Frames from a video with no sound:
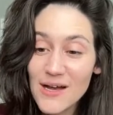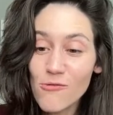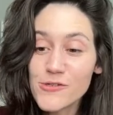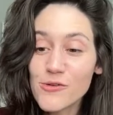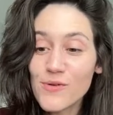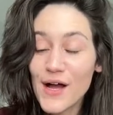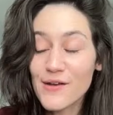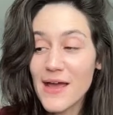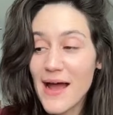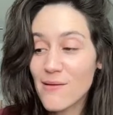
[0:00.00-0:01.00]
also
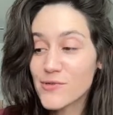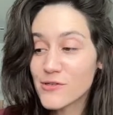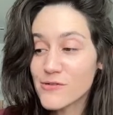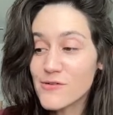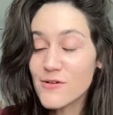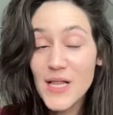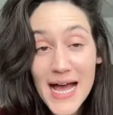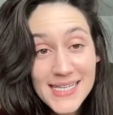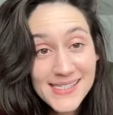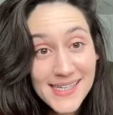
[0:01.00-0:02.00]
an absolute
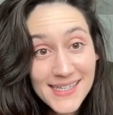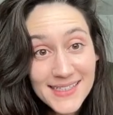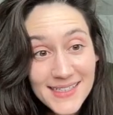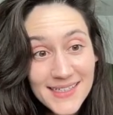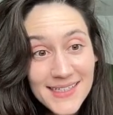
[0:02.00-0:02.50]
classic.